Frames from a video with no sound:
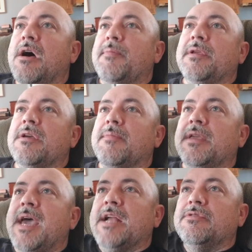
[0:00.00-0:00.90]

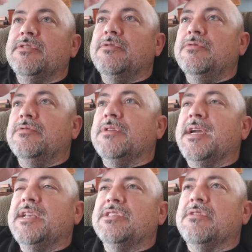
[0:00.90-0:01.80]
up-and-coming actress who's, I
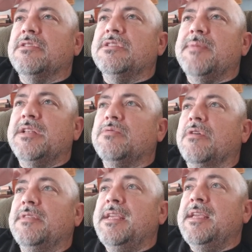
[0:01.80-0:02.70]
guess, starts as about
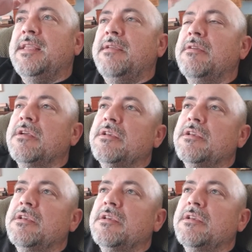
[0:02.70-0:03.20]
12, ding, ding, ding,